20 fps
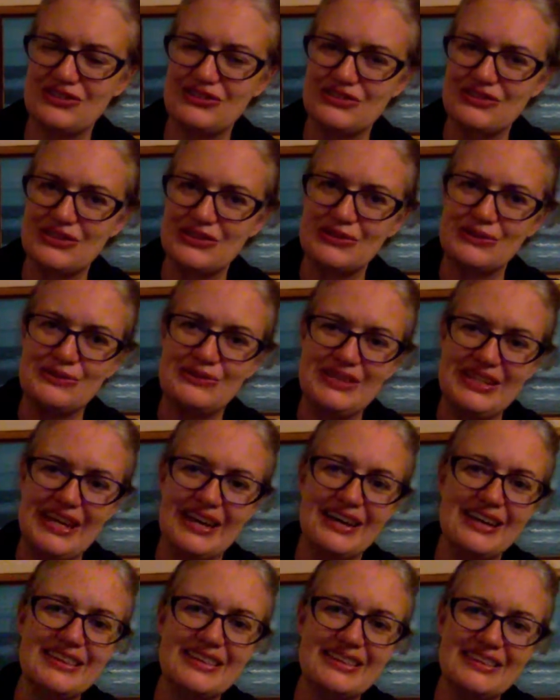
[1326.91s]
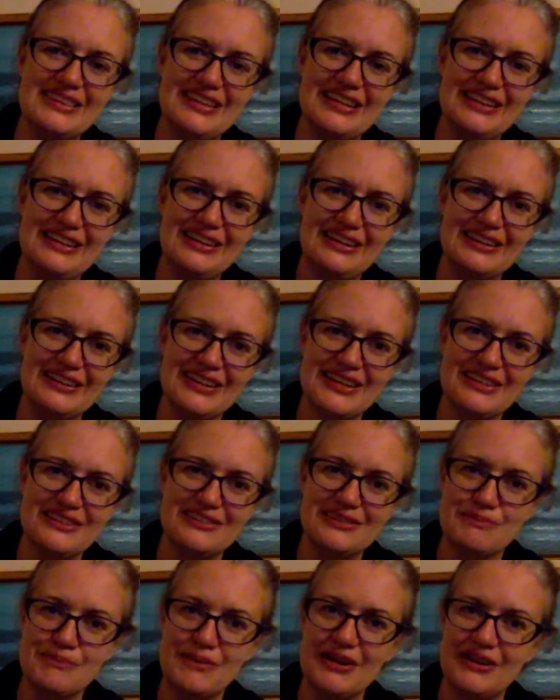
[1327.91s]
So yeah, I think a lot of
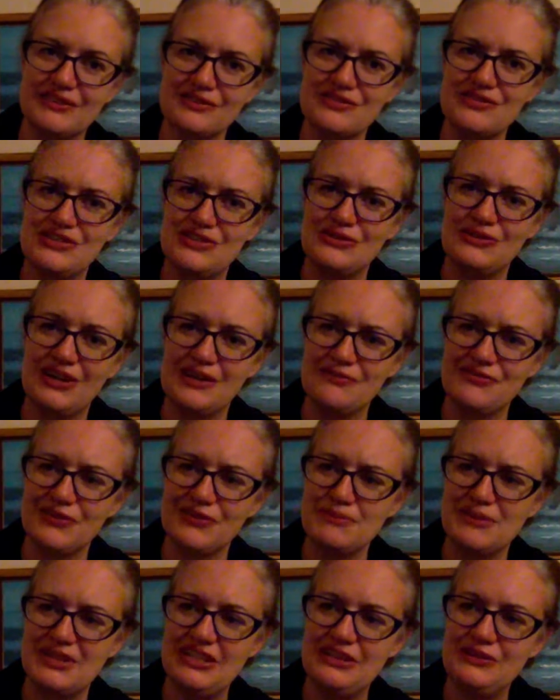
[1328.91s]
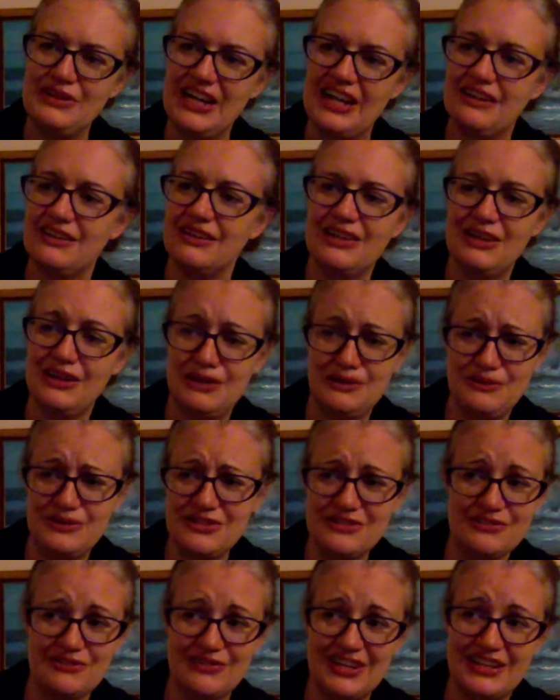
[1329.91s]
their products do come from the UK, which
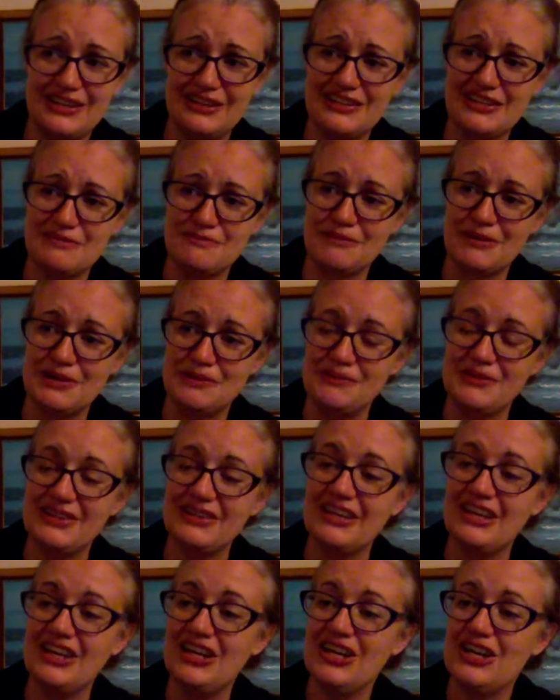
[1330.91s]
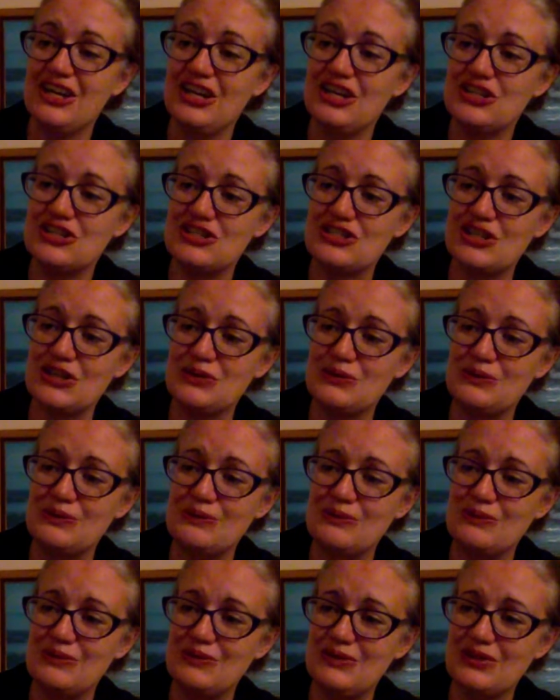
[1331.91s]
is fine. I don't have a problem with.
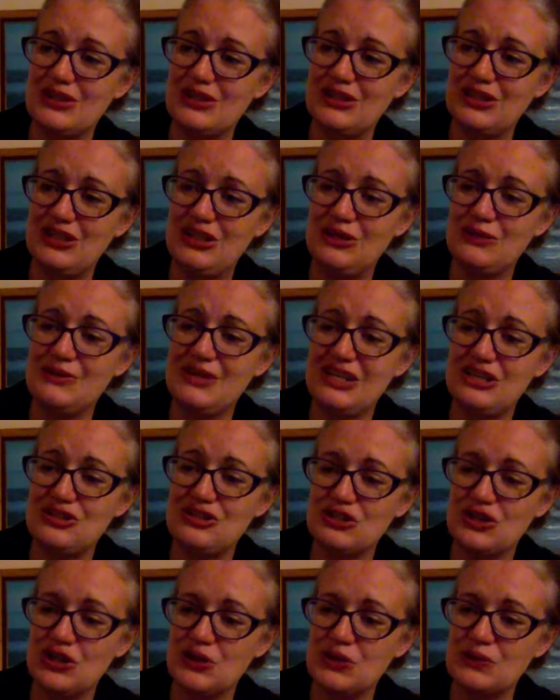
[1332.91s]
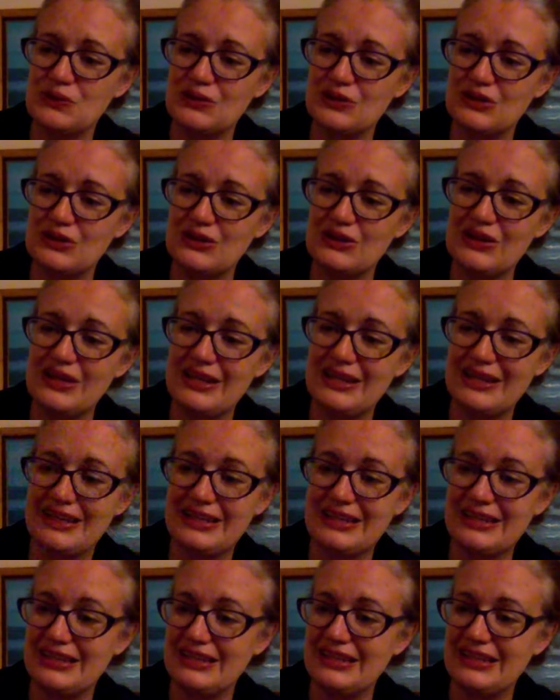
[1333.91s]
So Q&A toner,
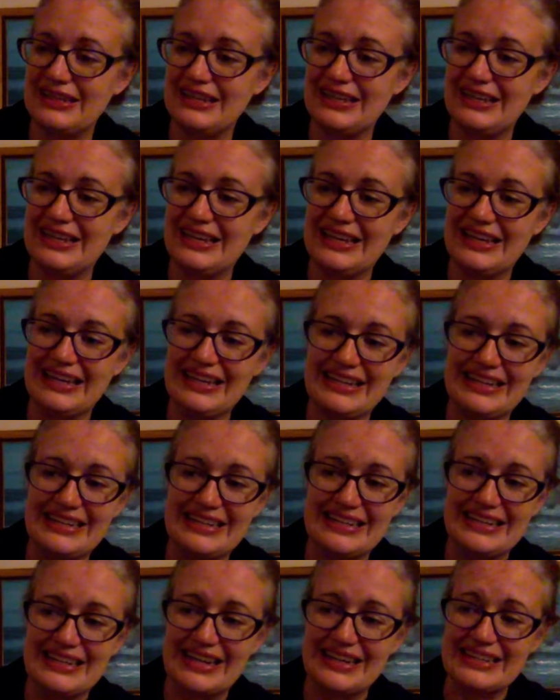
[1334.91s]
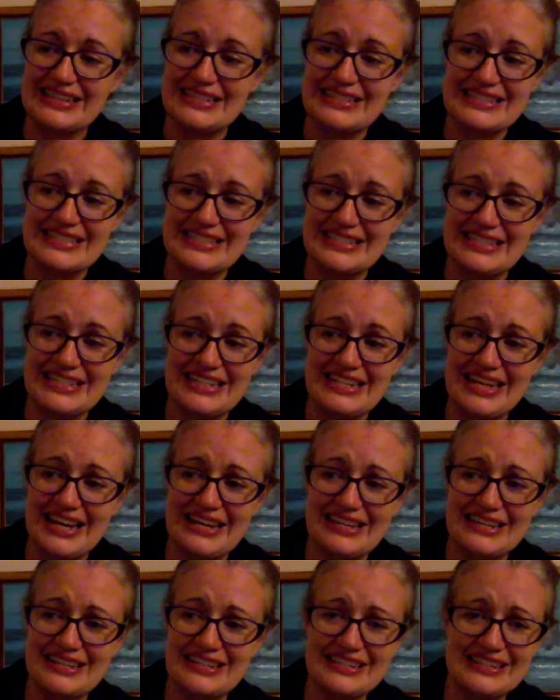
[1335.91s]

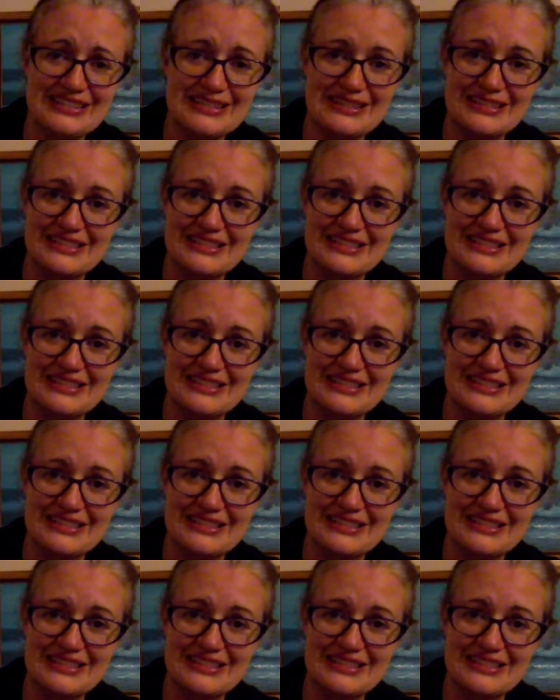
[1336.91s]
niacinamide.